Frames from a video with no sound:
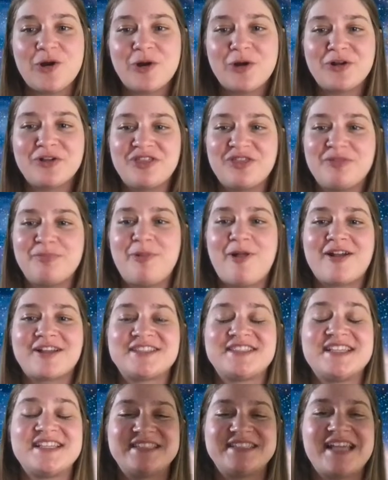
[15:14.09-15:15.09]
Earth blocks
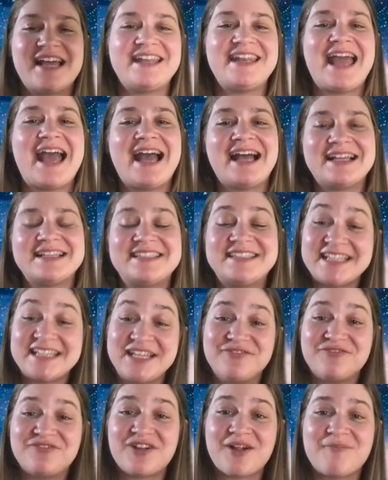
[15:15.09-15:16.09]
the sun as
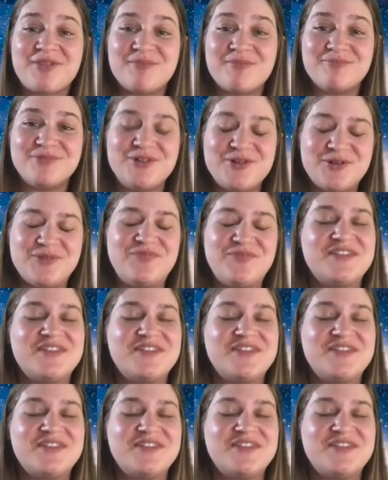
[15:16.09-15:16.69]
seen from the moon.